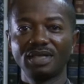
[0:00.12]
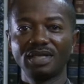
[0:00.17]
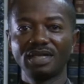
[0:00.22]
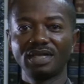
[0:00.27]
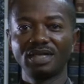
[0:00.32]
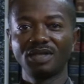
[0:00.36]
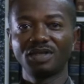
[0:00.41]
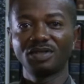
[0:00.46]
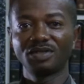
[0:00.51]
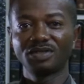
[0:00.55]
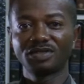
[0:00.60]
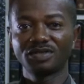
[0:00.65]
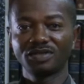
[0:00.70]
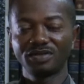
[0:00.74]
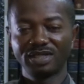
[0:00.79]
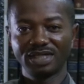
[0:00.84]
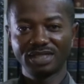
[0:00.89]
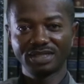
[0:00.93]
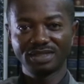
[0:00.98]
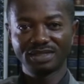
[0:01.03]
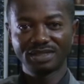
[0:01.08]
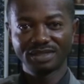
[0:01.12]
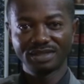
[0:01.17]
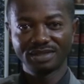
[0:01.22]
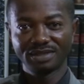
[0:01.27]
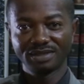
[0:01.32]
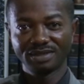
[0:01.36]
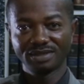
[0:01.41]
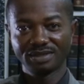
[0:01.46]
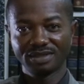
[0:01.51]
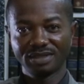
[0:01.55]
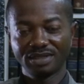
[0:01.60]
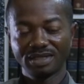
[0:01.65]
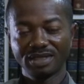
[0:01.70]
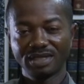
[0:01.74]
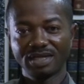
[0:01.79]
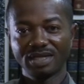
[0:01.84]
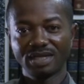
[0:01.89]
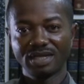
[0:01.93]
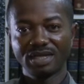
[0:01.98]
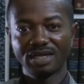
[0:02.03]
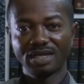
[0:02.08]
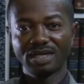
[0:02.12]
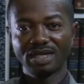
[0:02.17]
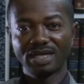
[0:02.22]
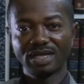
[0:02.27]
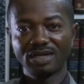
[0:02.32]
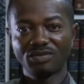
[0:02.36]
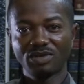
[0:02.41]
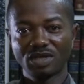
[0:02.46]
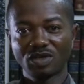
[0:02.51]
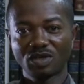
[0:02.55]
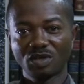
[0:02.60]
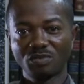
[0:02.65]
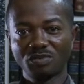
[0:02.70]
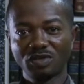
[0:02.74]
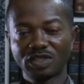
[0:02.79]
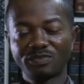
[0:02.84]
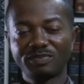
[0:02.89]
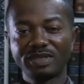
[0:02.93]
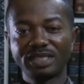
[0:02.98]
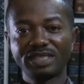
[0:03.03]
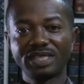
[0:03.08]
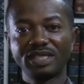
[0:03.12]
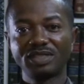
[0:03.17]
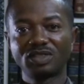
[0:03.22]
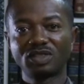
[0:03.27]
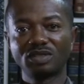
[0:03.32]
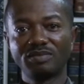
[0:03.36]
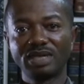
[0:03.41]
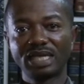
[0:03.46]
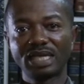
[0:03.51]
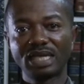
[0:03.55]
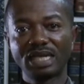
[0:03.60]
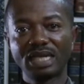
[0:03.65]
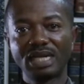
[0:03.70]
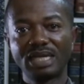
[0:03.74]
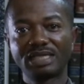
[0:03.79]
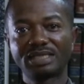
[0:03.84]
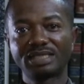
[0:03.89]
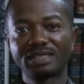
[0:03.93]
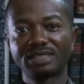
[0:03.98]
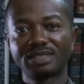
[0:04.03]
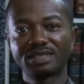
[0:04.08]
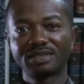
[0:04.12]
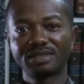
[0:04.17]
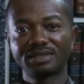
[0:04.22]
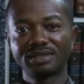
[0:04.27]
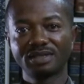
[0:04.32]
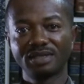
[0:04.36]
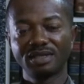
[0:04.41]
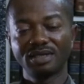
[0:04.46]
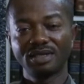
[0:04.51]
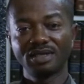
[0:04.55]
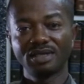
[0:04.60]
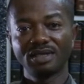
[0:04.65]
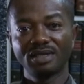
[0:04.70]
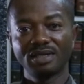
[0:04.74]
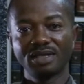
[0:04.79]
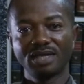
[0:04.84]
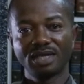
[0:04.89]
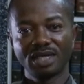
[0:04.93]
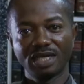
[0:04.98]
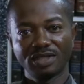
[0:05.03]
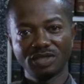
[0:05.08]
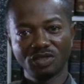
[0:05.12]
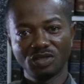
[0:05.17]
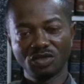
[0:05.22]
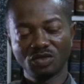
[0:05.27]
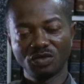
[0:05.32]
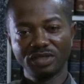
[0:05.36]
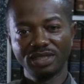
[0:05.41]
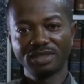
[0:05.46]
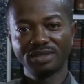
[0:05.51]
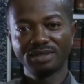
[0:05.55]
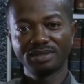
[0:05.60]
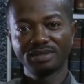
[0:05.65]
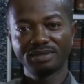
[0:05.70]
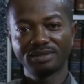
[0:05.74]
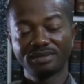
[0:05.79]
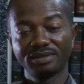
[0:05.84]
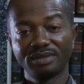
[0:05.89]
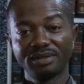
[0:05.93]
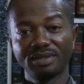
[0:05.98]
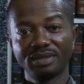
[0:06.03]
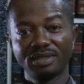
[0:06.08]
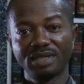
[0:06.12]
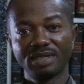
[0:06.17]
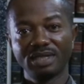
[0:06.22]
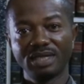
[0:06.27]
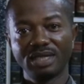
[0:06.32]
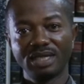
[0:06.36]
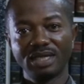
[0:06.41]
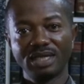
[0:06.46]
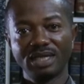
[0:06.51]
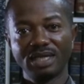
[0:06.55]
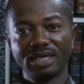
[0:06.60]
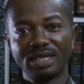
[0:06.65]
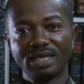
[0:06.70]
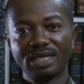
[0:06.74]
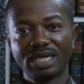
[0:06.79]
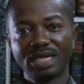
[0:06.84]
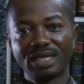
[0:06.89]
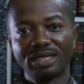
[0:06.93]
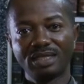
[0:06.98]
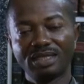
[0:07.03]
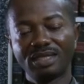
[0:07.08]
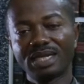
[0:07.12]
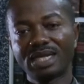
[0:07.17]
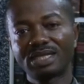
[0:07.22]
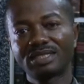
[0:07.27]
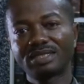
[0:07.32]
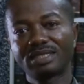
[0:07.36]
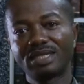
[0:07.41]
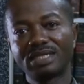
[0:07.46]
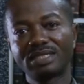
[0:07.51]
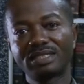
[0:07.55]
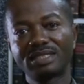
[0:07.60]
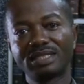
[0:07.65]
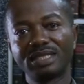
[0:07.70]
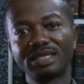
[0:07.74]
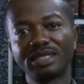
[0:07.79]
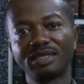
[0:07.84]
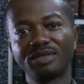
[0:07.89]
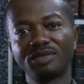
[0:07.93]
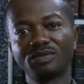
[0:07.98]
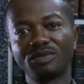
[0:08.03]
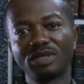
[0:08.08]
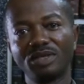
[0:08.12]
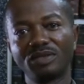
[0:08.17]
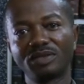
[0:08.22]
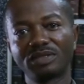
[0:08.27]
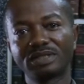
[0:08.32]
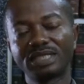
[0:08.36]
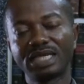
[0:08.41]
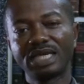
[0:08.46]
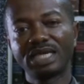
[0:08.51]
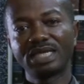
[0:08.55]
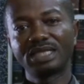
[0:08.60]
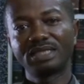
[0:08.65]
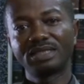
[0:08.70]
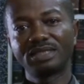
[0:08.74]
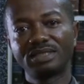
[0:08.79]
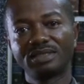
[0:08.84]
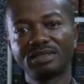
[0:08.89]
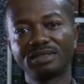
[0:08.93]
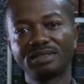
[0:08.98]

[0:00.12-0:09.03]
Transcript: Hello, students. I welcome you specially to my class. How are you doing? In our last lesson, we looked at